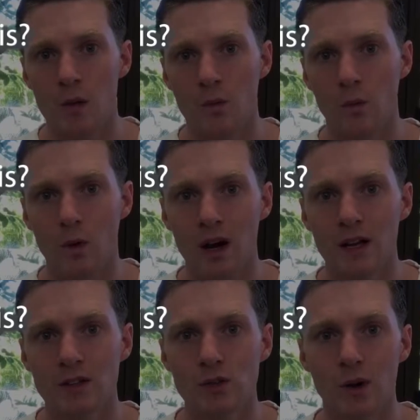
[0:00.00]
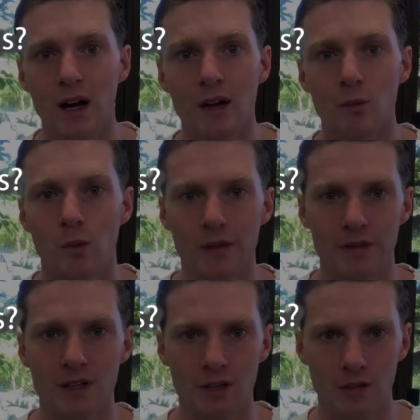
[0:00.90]
Why do I want
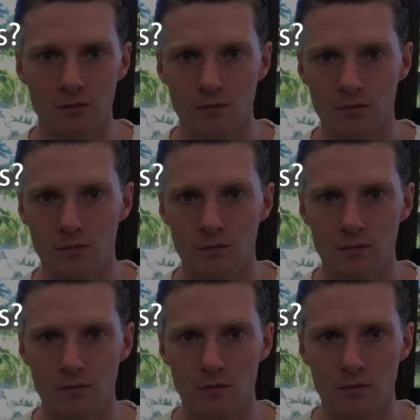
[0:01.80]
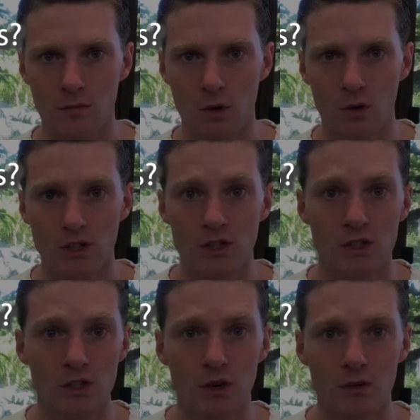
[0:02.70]
this? Question
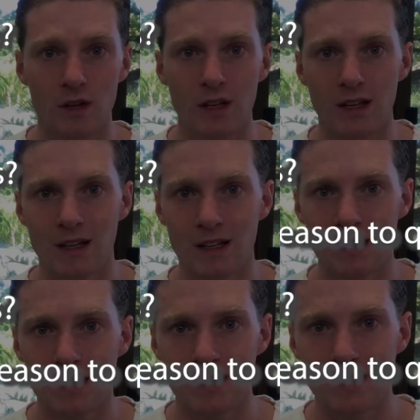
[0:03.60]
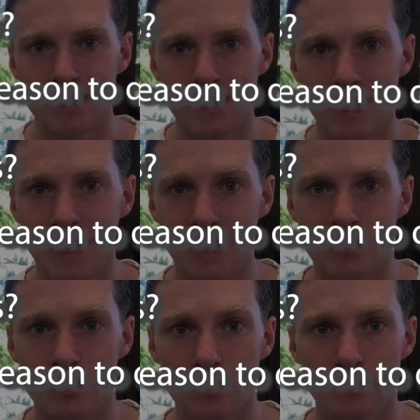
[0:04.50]
two Is the
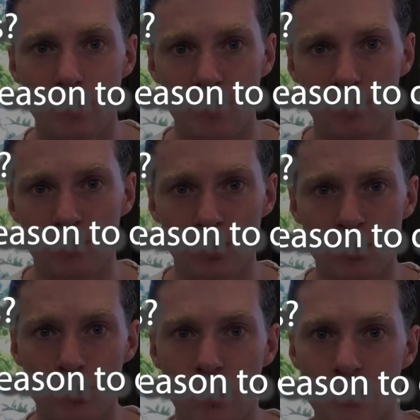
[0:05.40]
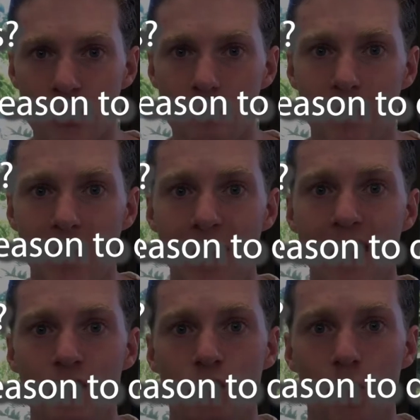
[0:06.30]
answer from the first question my
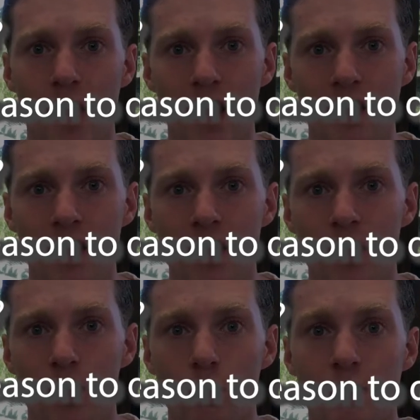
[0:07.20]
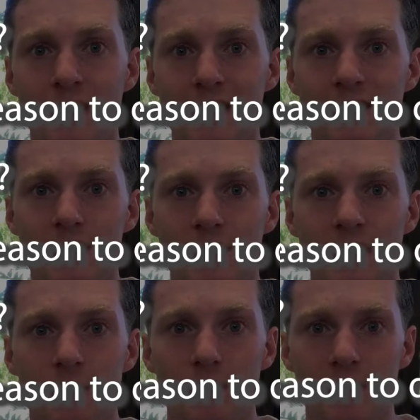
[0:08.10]
actual why, or is there a
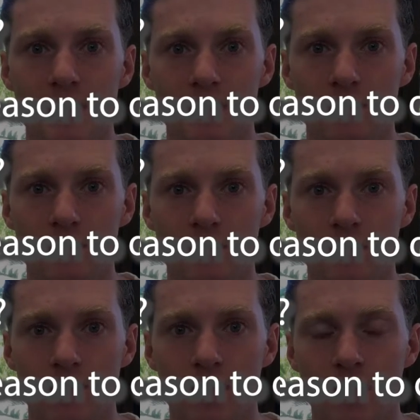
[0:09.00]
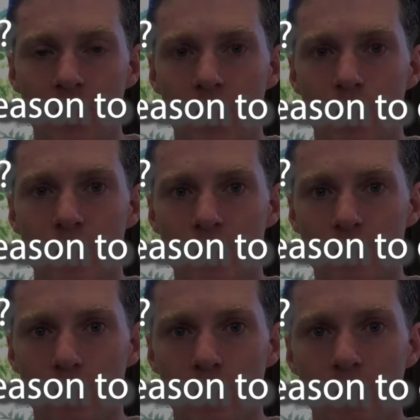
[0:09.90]
deeper reason? And question
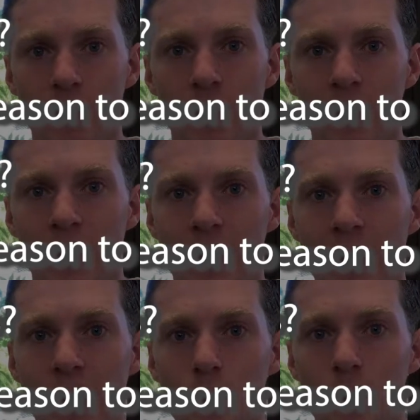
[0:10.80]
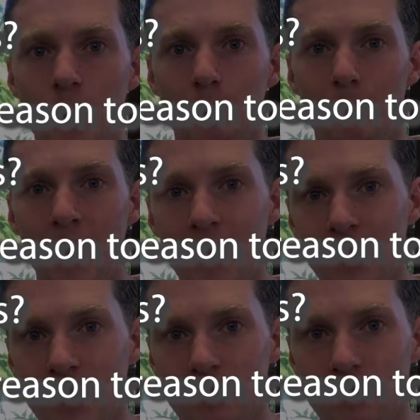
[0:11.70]
three How would my
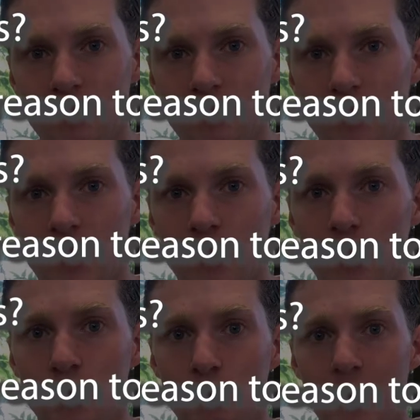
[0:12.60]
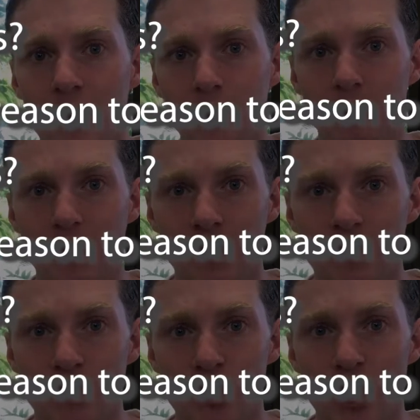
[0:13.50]
life and those around me
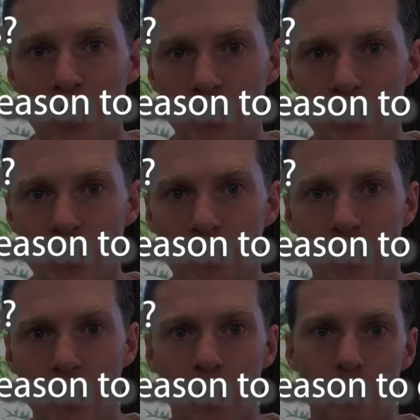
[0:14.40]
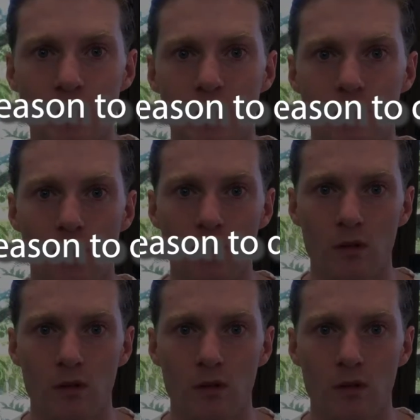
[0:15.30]
change if I accomplished this goal?